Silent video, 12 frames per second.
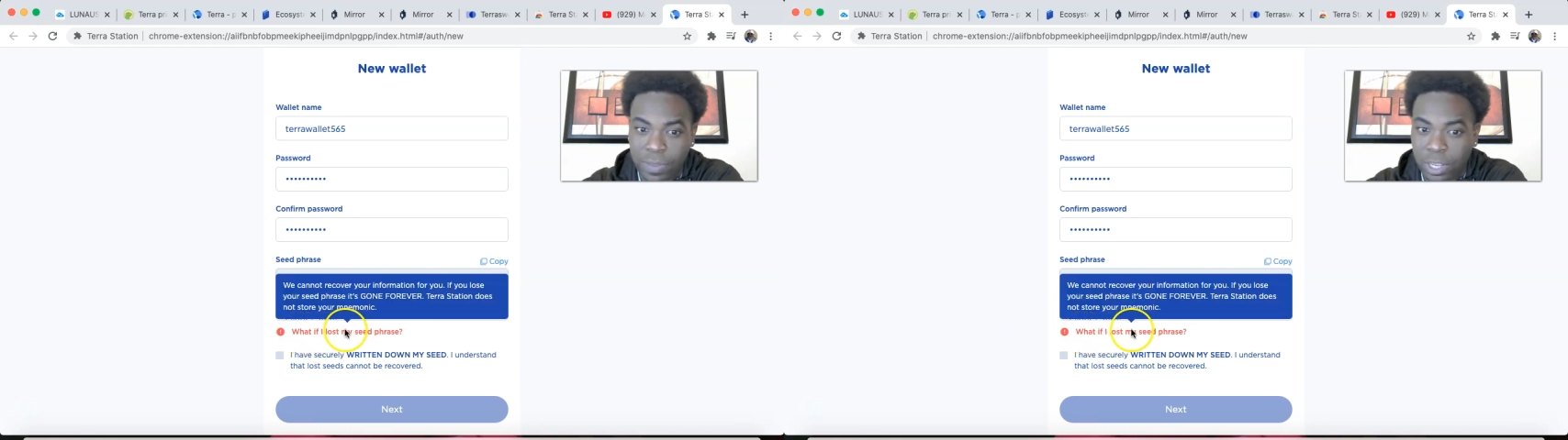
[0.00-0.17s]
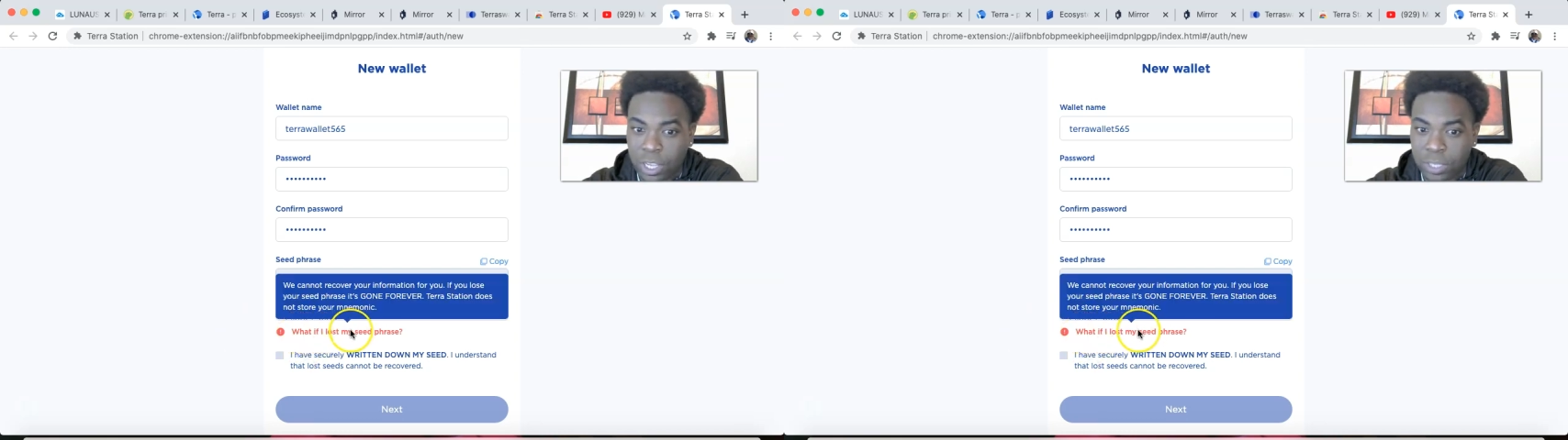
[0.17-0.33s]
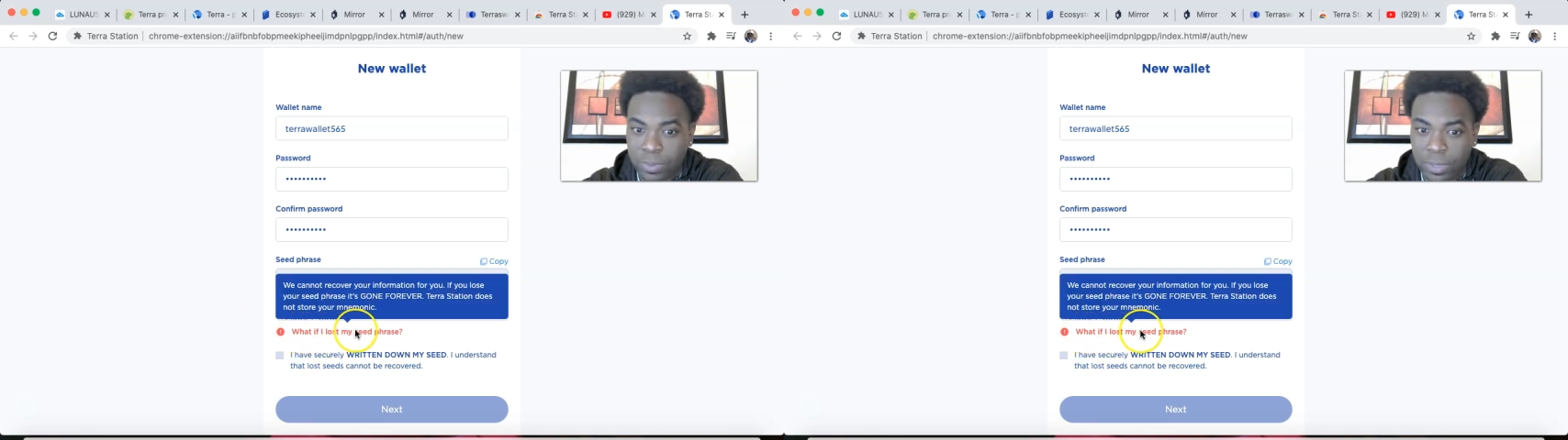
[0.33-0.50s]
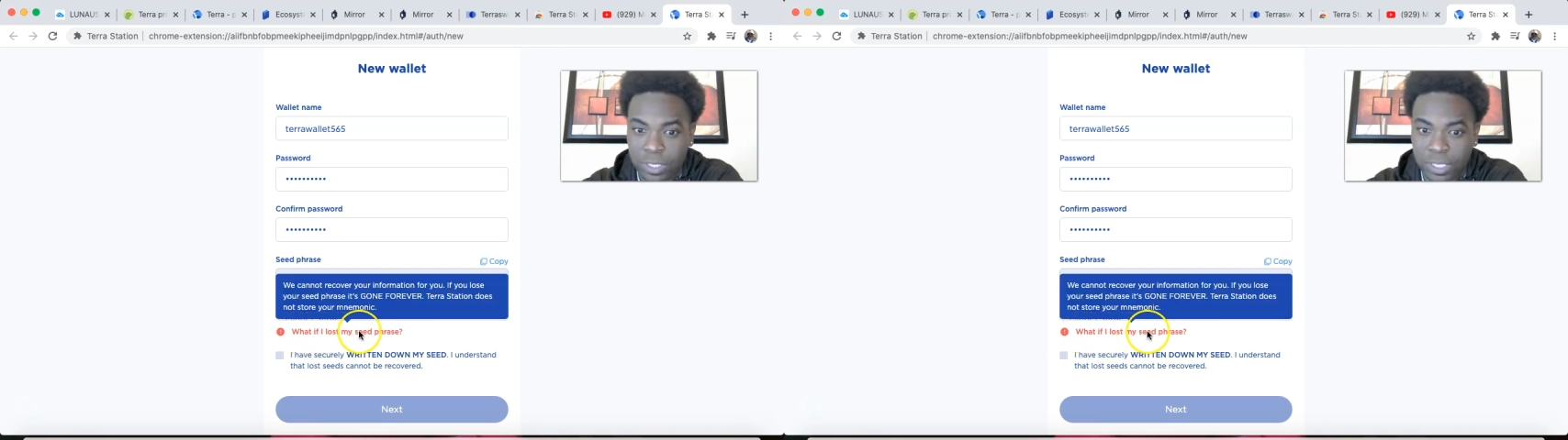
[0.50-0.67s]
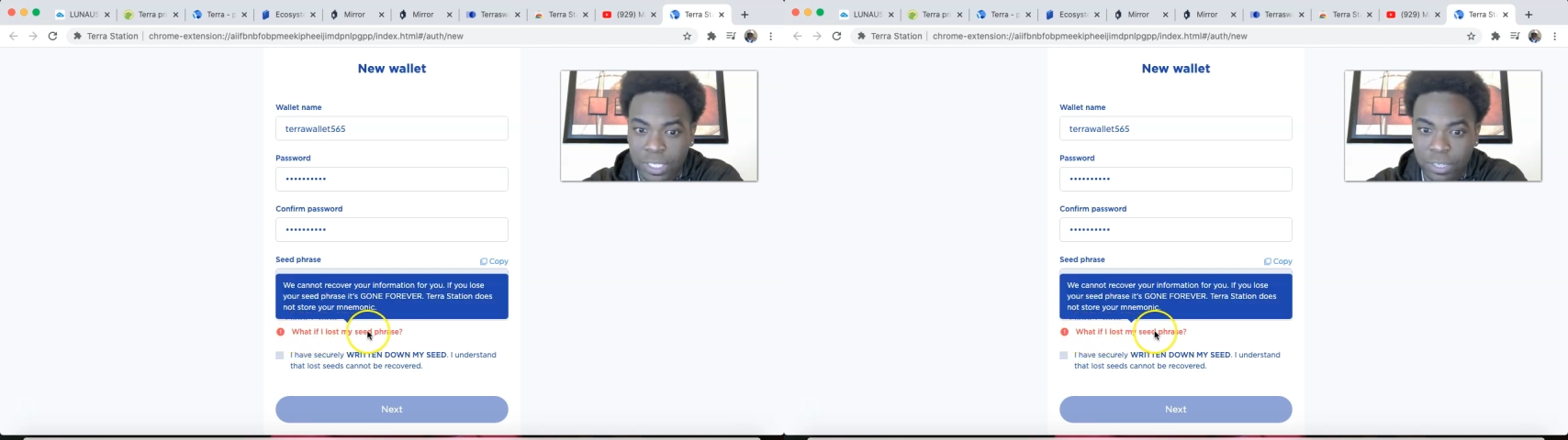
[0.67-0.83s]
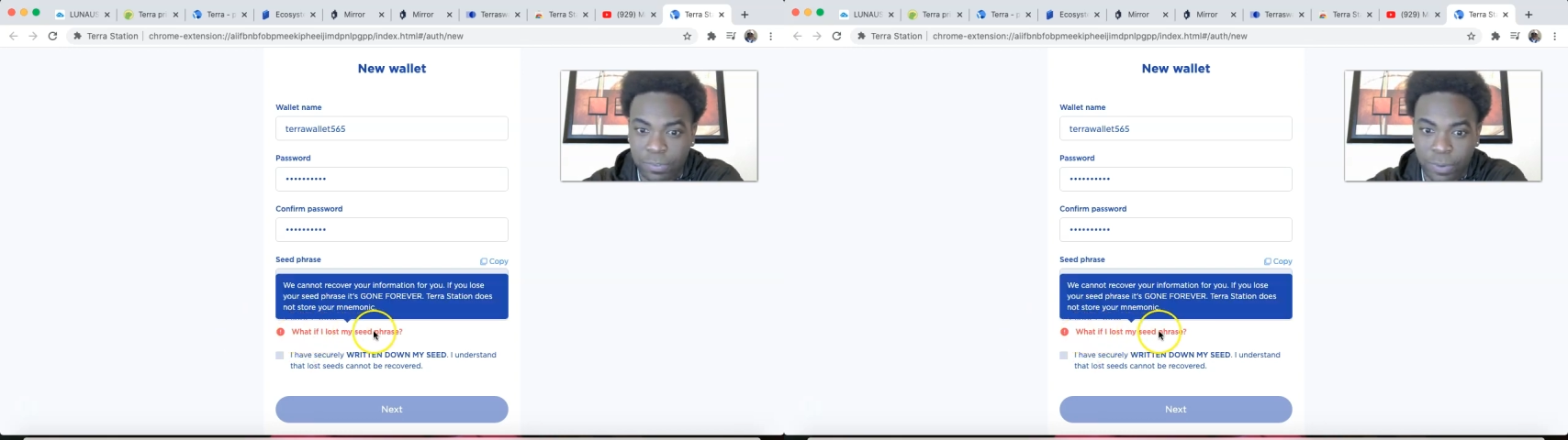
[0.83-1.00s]
I lost my
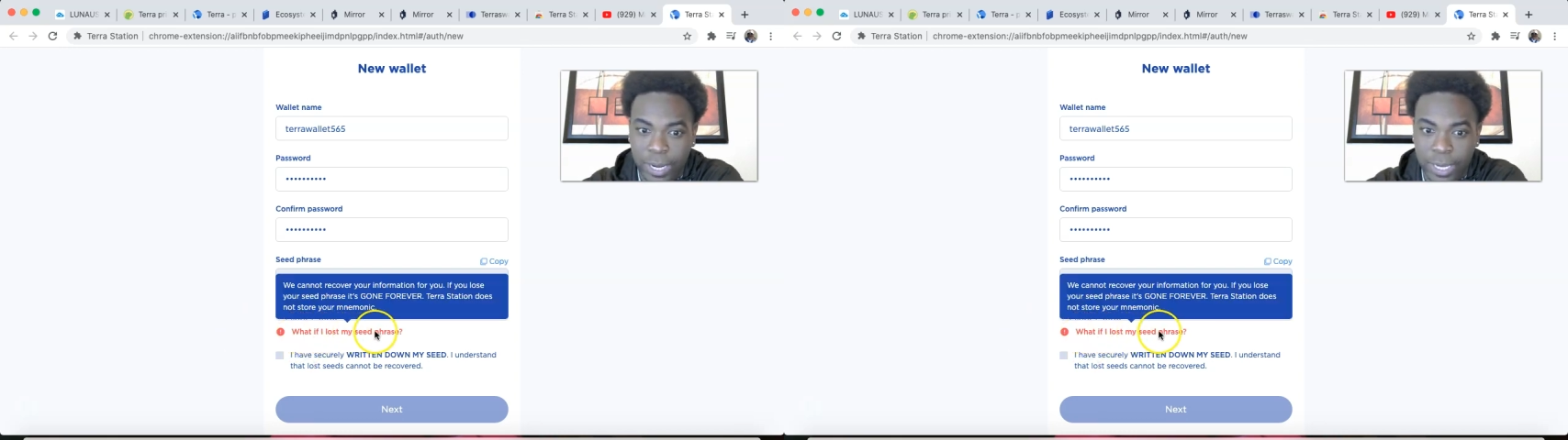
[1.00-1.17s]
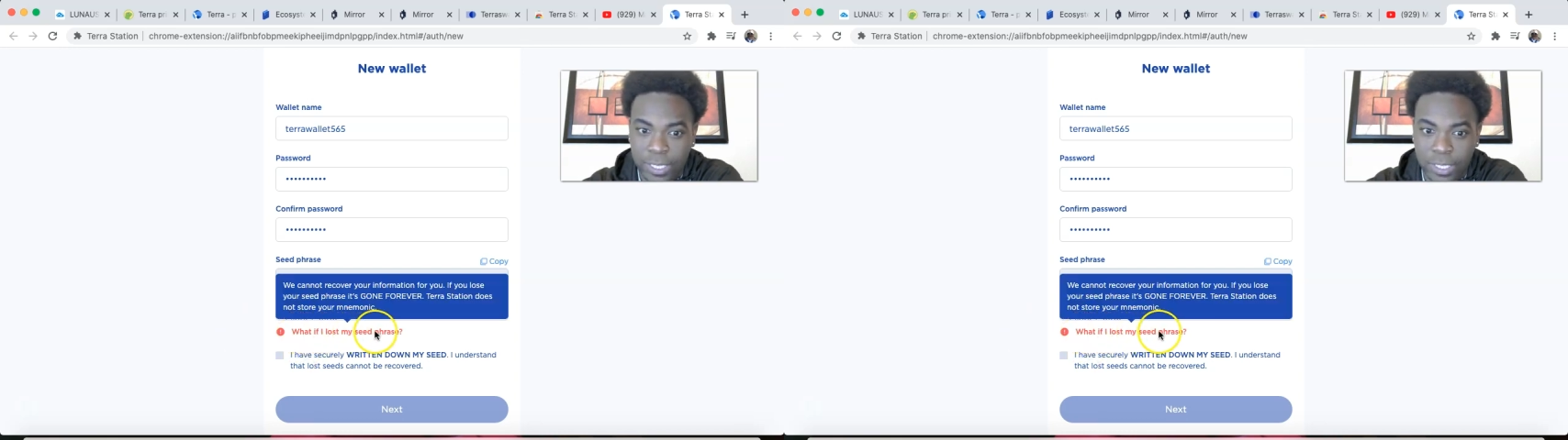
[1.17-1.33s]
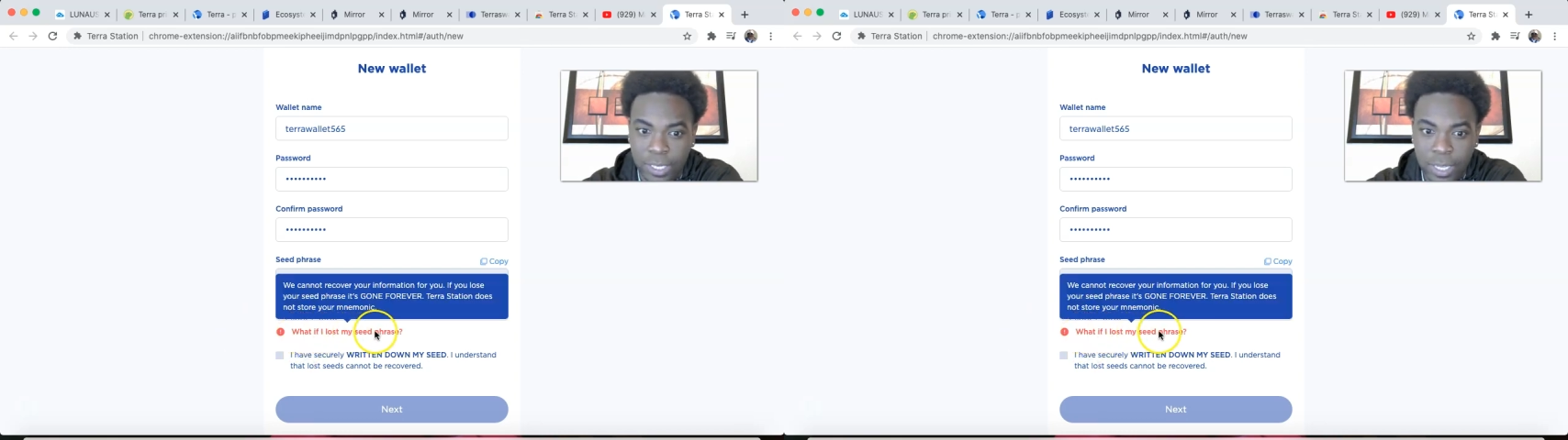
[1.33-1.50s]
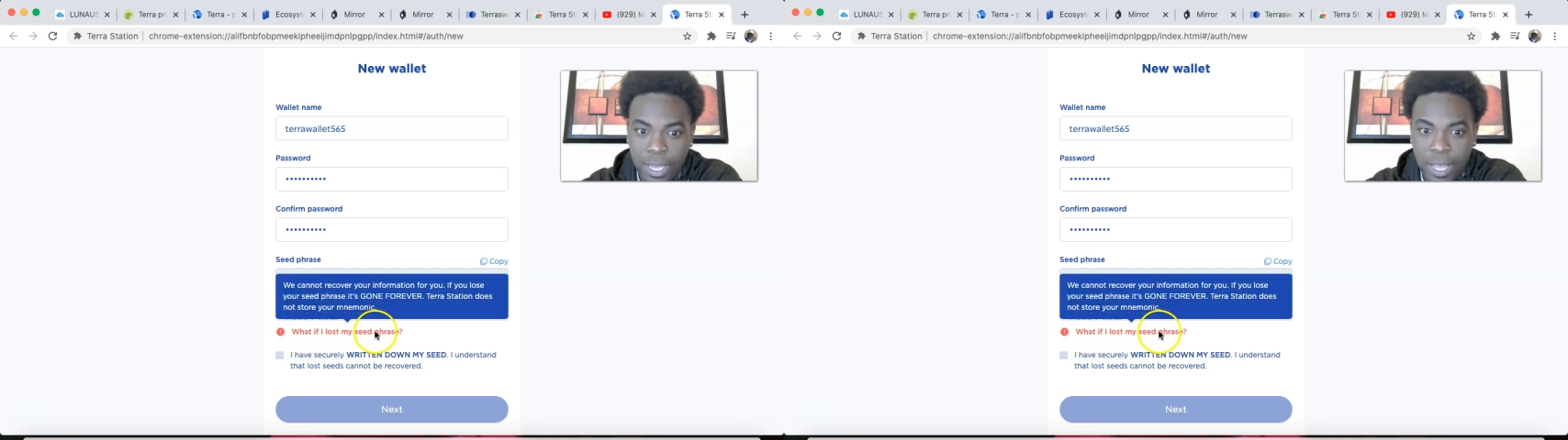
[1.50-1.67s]
seed phrase?